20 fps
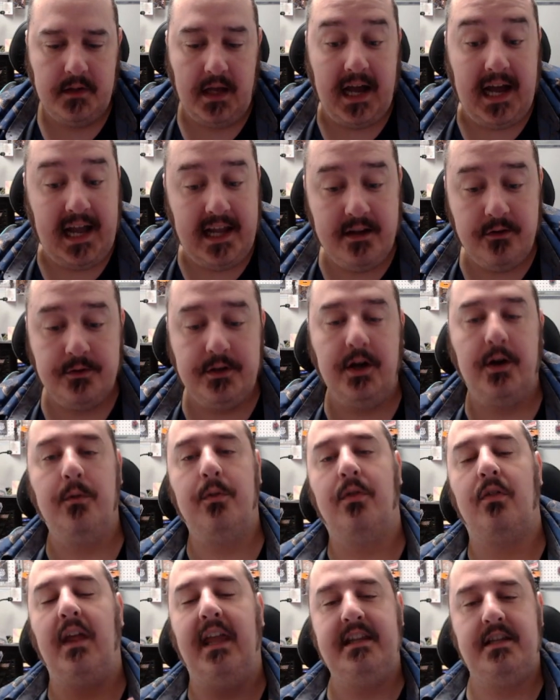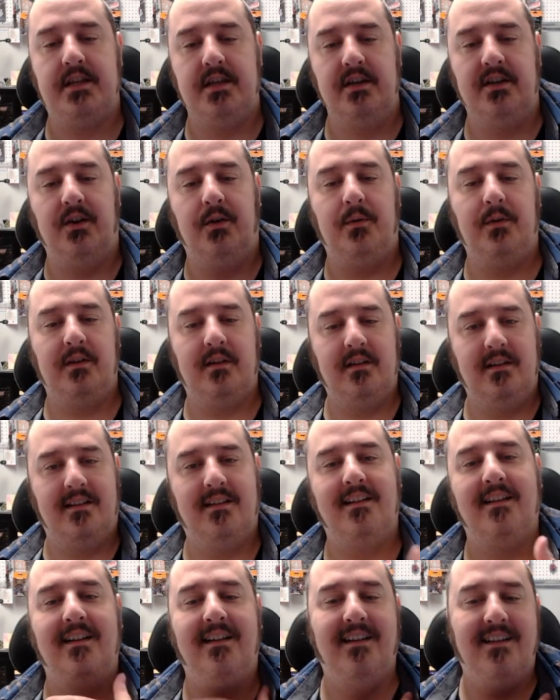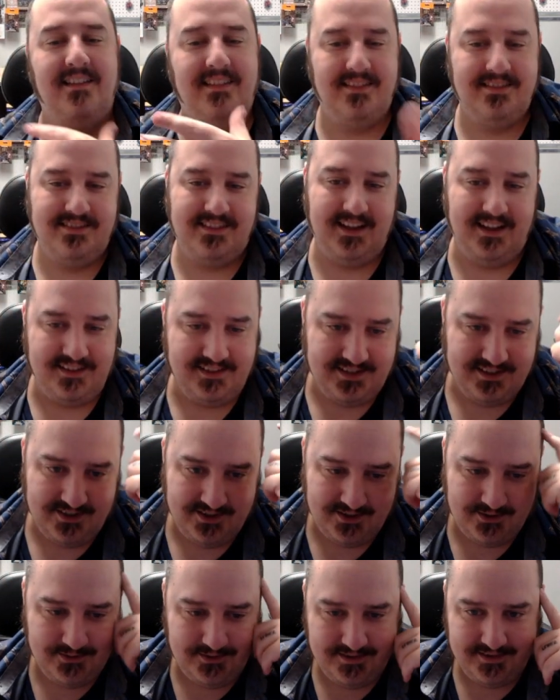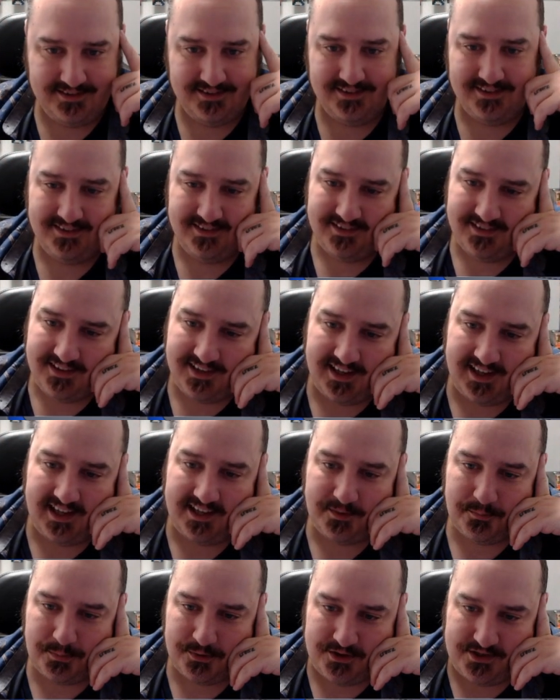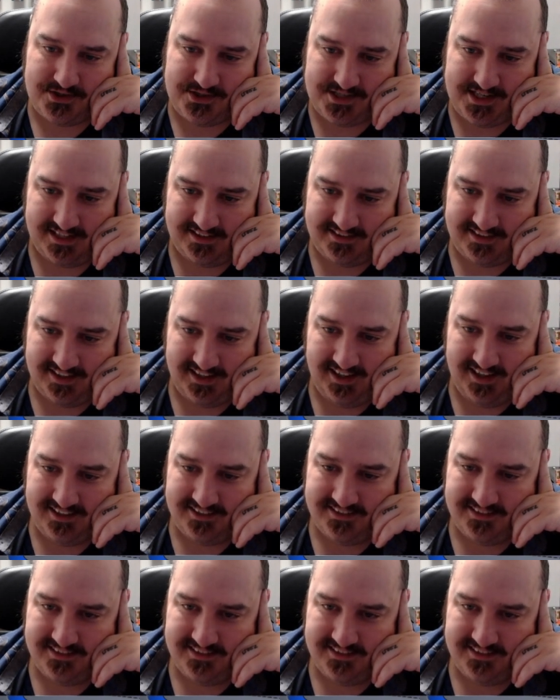Iono, thank you. Thank you. I appreciate that.